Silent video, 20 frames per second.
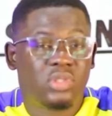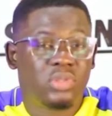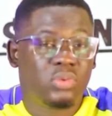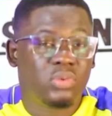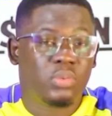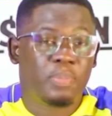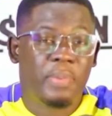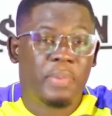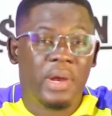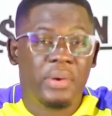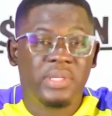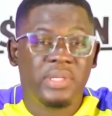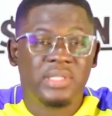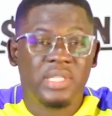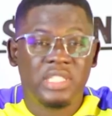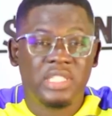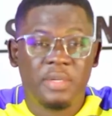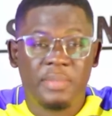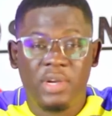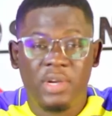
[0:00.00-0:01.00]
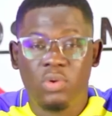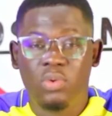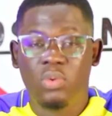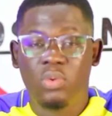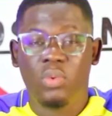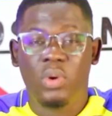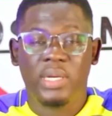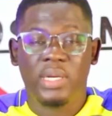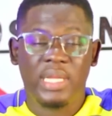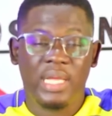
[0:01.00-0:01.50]
to Paris Saint Germain, who
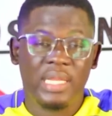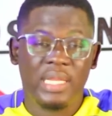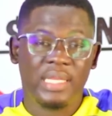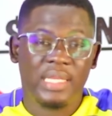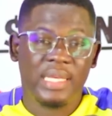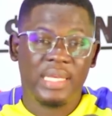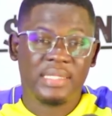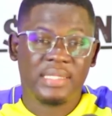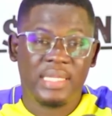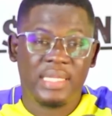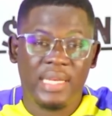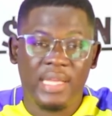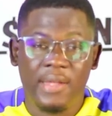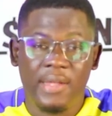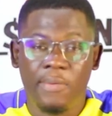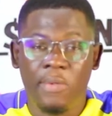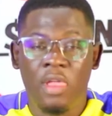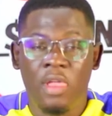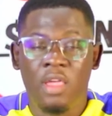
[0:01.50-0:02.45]
won the league yesterday.